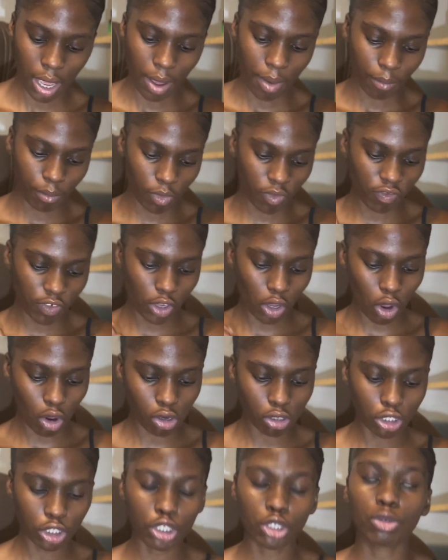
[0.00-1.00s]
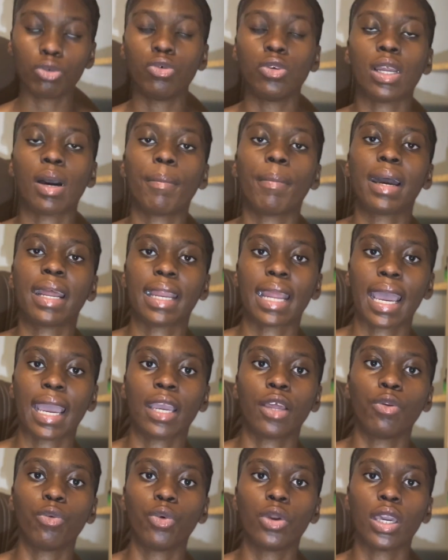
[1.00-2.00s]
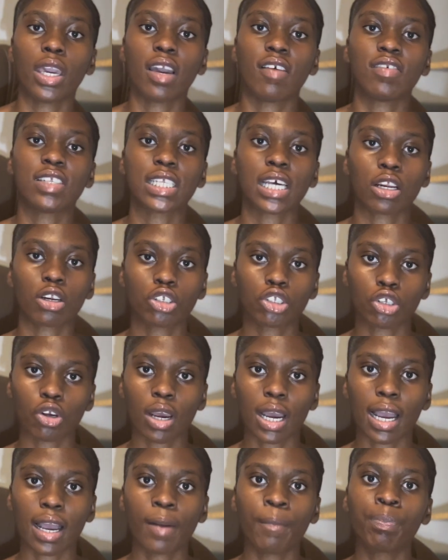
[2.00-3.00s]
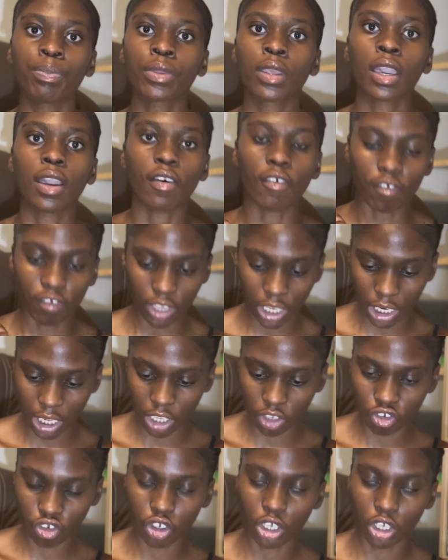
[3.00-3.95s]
Moving on to number 9, we have Saratoga Village.